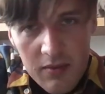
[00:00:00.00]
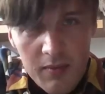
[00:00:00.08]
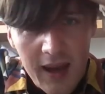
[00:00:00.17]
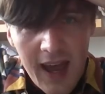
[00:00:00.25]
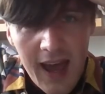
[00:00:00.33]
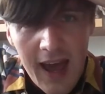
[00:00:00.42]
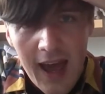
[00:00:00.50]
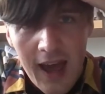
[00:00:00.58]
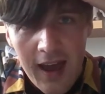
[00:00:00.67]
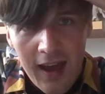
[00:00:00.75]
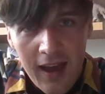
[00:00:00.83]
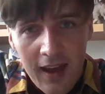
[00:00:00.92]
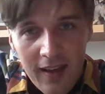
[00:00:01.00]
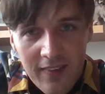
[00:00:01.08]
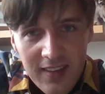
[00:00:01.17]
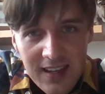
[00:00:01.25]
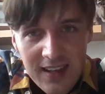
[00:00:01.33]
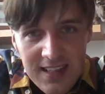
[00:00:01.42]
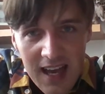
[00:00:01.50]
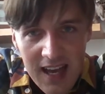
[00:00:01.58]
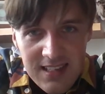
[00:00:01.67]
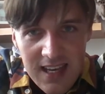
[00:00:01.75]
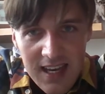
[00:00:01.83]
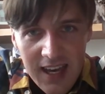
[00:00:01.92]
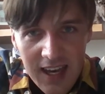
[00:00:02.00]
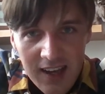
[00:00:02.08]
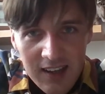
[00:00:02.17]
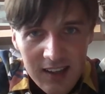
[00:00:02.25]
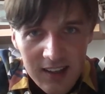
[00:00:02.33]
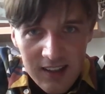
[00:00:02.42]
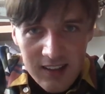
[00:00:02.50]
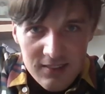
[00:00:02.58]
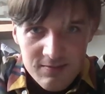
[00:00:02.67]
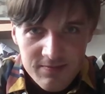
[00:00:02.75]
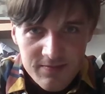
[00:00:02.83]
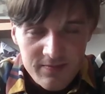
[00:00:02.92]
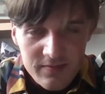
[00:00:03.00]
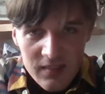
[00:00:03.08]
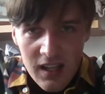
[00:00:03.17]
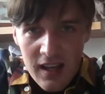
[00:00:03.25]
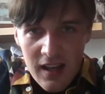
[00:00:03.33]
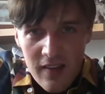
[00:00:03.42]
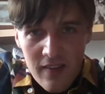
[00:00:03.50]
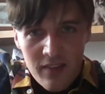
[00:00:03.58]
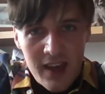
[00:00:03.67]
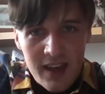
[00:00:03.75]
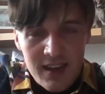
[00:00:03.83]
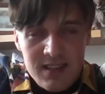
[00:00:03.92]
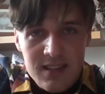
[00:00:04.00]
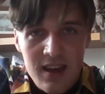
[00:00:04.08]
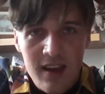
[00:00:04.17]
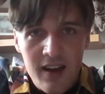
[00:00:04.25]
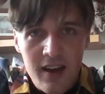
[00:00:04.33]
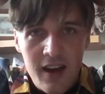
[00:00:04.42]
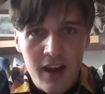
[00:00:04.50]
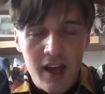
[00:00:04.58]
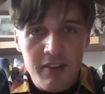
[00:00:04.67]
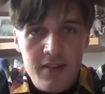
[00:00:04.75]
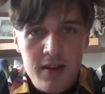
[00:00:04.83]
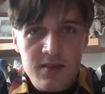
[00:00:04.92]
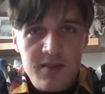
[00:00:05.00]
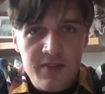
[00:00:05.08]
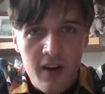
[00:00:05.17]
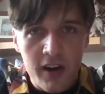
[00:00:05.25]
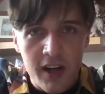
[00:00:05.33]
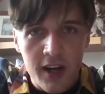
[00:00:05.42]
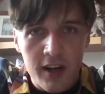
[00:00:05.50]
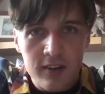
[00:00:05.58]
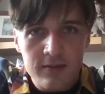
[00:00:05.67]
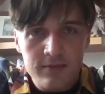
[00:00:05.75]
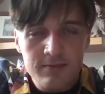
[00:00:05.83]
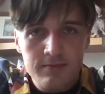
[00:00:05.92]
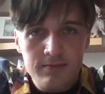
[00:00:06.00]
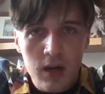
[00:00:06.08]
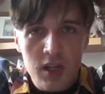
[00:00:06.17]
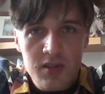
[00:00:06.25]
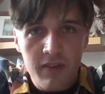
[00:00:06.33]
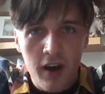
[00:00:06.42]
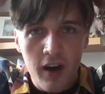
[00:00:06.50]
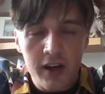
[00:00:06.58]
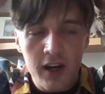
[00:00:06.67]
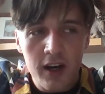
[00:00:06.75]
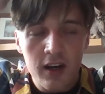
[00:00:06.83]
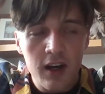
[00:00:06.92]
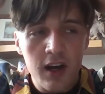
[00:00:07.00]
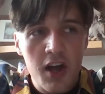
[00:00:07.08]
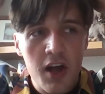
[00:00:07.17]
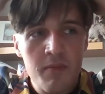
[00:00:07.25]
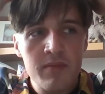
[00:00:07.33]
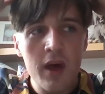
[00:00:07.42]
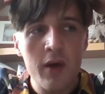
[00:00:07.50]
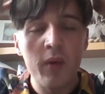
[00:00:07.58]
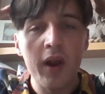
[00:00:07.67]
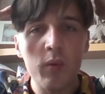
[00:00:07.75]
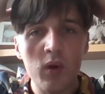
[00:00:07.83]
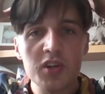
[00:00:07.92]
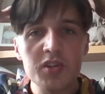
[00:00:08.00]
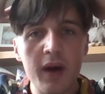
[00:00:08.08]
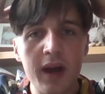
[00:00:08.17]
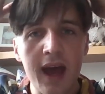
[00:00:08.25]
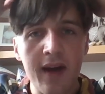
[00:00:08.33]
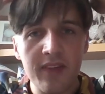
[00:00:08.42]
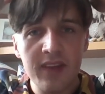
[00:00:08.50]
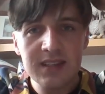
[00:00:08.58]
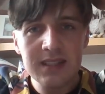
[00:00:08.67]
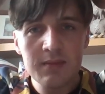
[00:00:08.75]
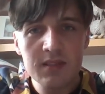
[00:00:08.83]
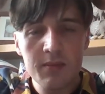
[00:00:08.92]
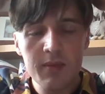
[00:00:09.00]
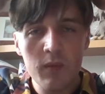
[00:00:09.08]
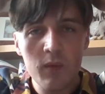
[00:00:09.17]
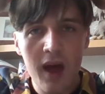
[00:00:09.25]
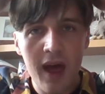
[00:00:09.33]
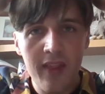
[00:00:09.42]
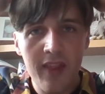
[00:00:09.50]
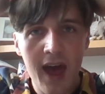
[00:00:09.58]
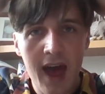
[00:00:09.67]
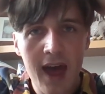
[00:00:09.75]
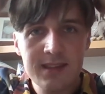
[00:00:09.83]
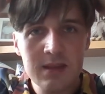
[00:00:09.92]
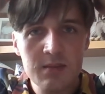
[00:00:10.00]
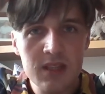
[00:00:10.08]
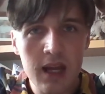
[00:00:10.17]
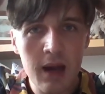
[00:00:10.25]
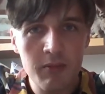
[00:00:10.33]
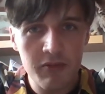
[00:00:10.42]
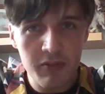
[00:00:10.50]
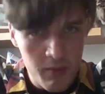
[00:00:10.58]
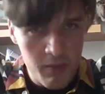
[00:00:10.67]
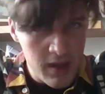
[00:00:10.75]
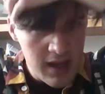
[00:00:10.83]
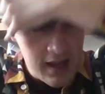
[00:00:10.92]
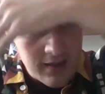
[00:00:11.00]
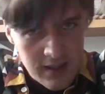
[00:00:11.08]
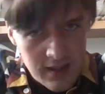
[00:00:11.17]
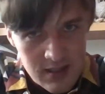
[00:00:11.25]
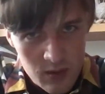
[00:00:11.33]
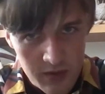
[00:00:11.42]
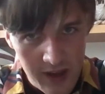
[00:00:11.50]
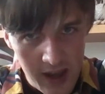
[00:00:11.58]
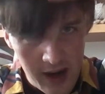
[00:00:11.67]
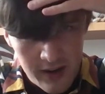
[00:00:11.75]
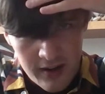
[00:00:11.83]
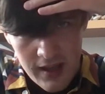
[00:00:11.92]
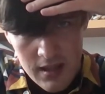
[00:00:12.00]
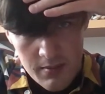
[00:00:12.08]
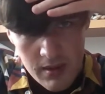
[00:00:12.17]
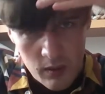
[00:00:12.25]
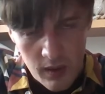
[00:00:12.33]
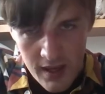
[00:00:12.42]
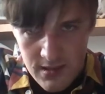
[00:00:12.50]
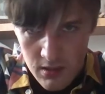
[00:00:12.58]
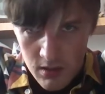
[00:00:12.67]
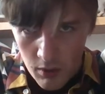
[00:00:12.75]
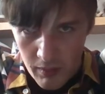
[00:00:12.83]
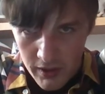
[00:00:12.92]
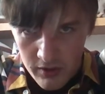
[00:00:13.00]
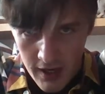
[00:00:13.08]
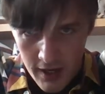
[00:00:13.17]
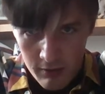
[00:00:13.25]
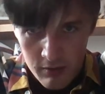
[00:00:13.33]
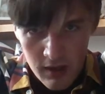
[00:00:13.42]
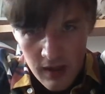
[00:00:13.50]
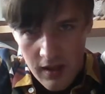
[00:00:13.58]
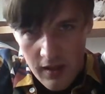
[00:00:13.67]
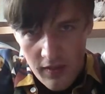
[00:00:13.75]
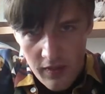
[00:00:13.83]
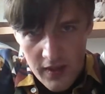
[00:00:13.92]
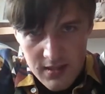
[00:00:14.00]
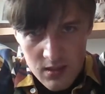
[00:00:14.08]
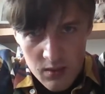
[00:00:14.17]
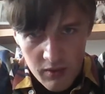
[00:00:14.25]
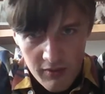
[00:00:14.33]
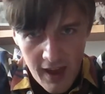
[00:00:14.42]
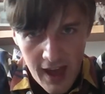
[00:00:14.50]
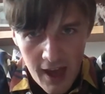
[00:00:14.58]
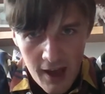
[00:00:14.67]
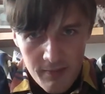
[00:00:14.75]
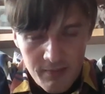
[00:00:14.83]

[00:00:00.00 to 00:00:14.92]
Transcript: of my hair, these hairs here, this feels finer, much finer. Um, and when I wash my hair, this seems to be where the hair seems to come from. This sort of area in the middle here. So not my crown, this sort of hair.